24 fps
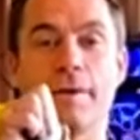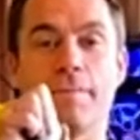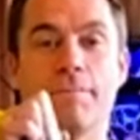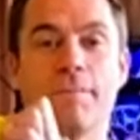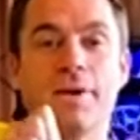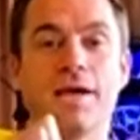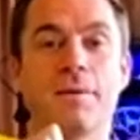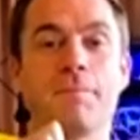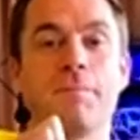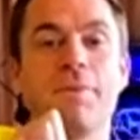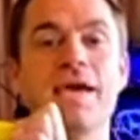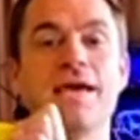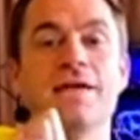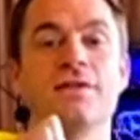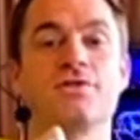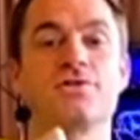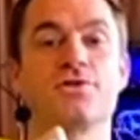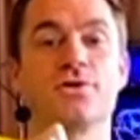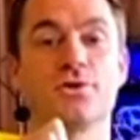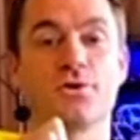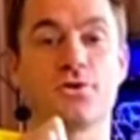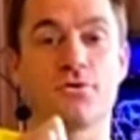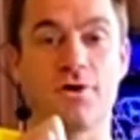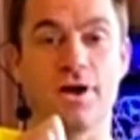big
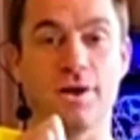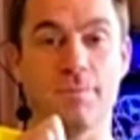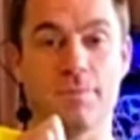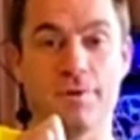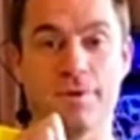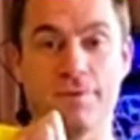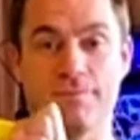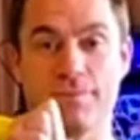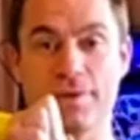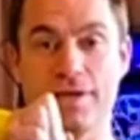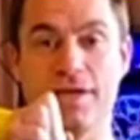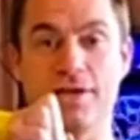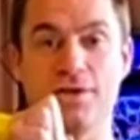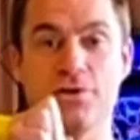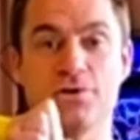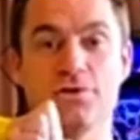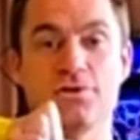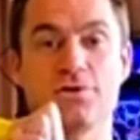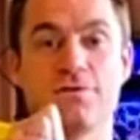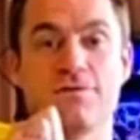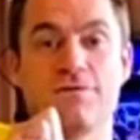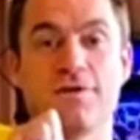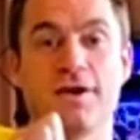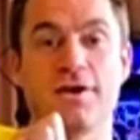pencil grip and
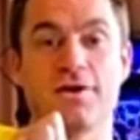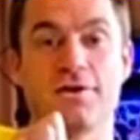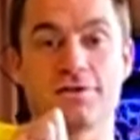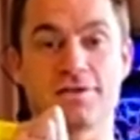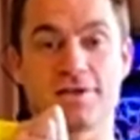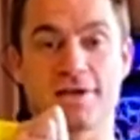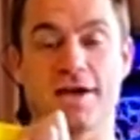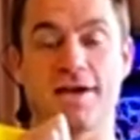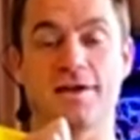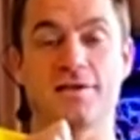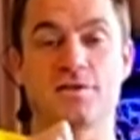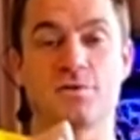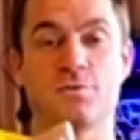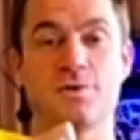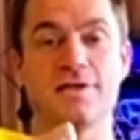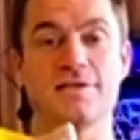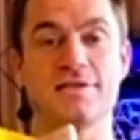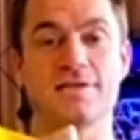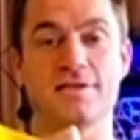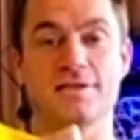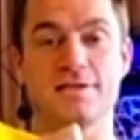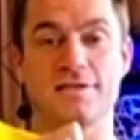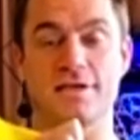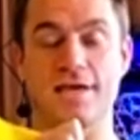use your fingers to kind of
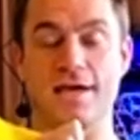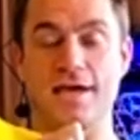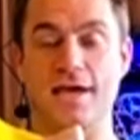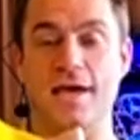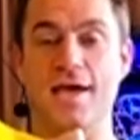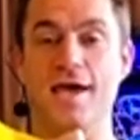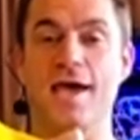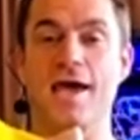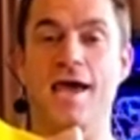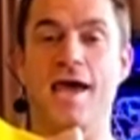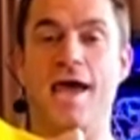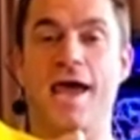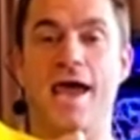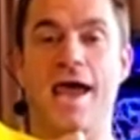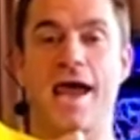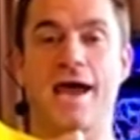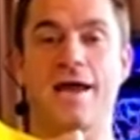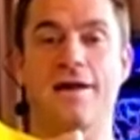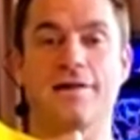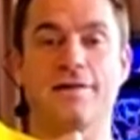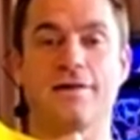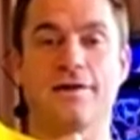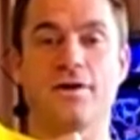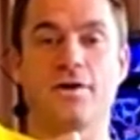squeeze it to add
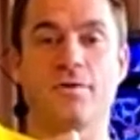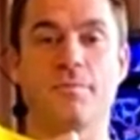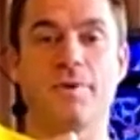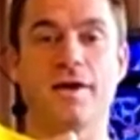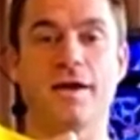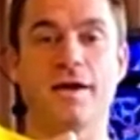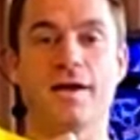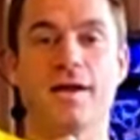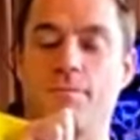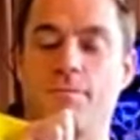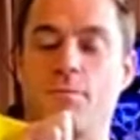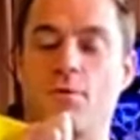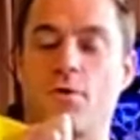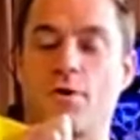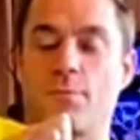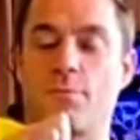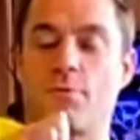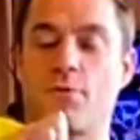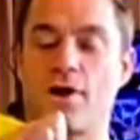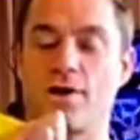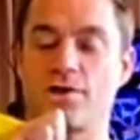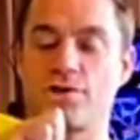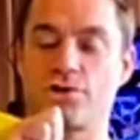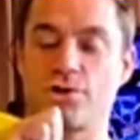a little bit more
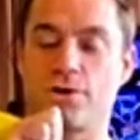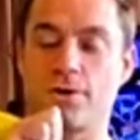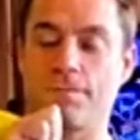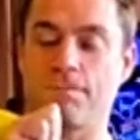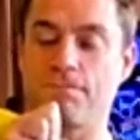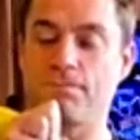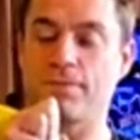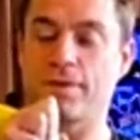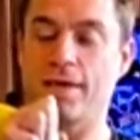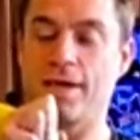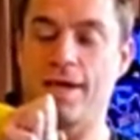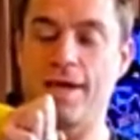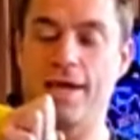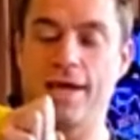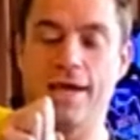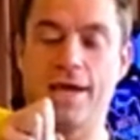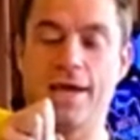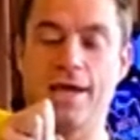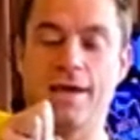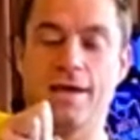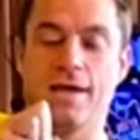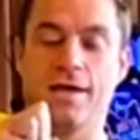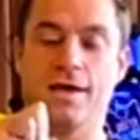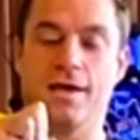pressure.
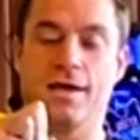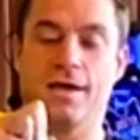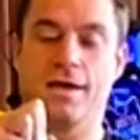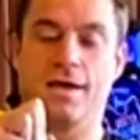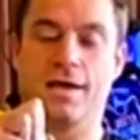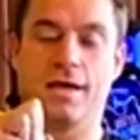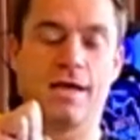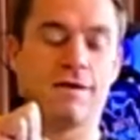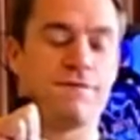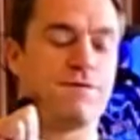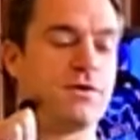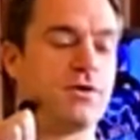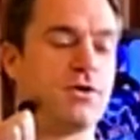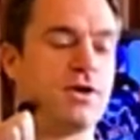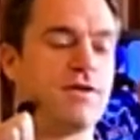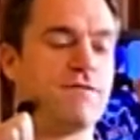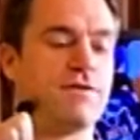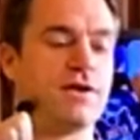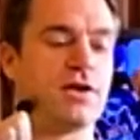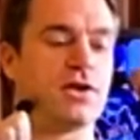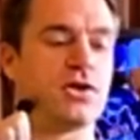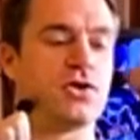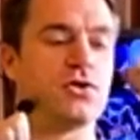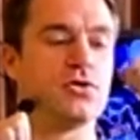And if you
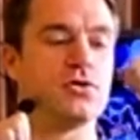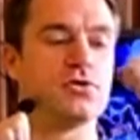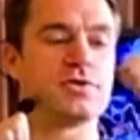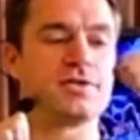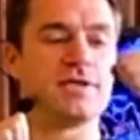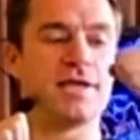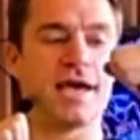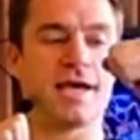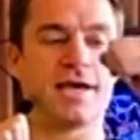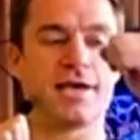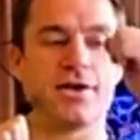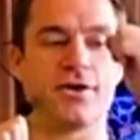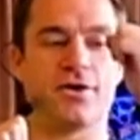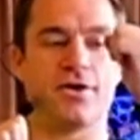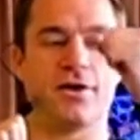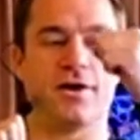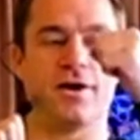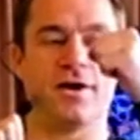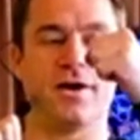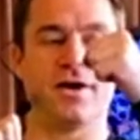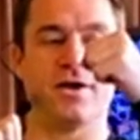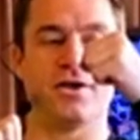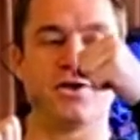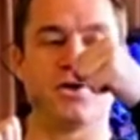even gooseneck
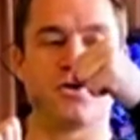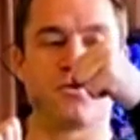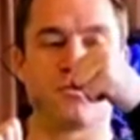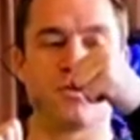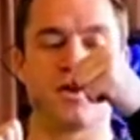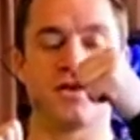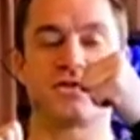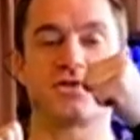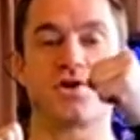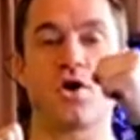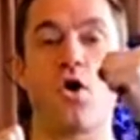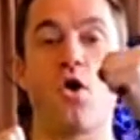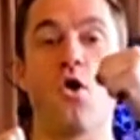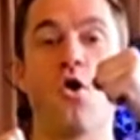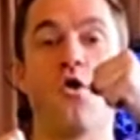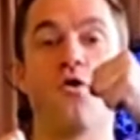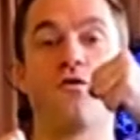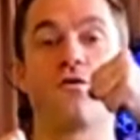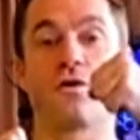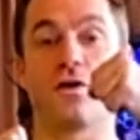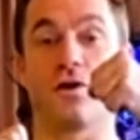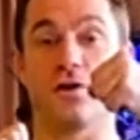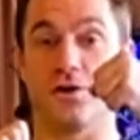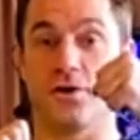your, your wrist
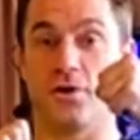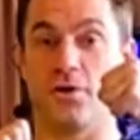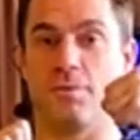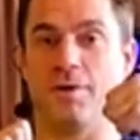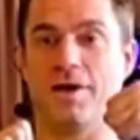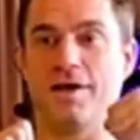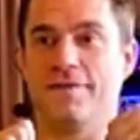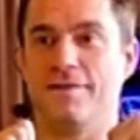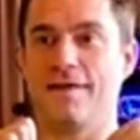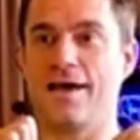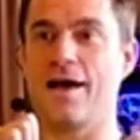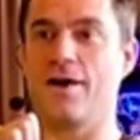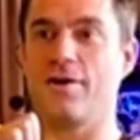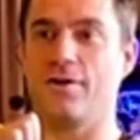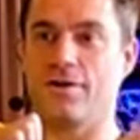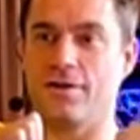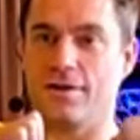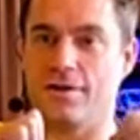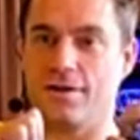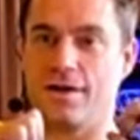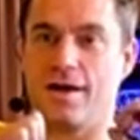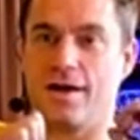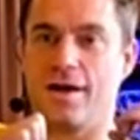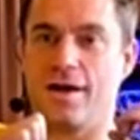over a little bit, that'll